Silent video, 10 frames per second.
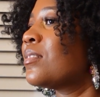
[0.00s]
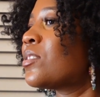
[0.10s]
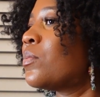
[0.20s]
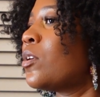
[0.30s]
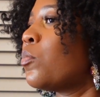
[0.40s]

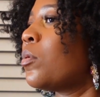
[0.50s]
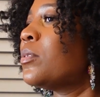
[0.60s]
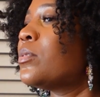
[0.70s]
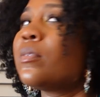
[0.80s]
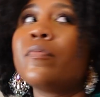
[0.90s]
So we could
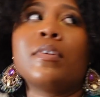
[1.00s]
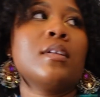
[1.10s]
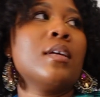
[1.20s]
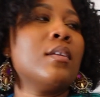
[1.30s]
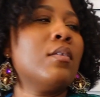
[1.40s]
probably do something
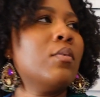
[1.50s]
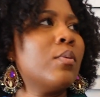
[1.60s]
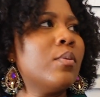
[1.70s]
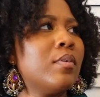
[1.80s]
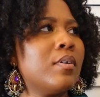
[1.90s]
like that.
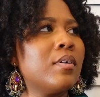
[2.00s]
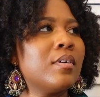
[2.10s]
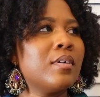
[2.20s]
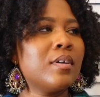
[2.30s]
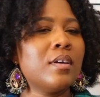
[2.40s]
No.
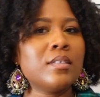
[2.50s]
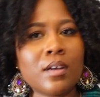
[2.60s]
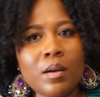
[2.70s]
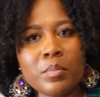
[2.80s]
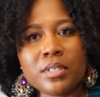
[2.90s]
That's
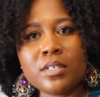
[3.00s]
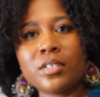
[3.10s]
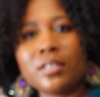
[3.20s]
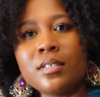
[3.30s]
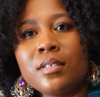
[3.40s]
a competition.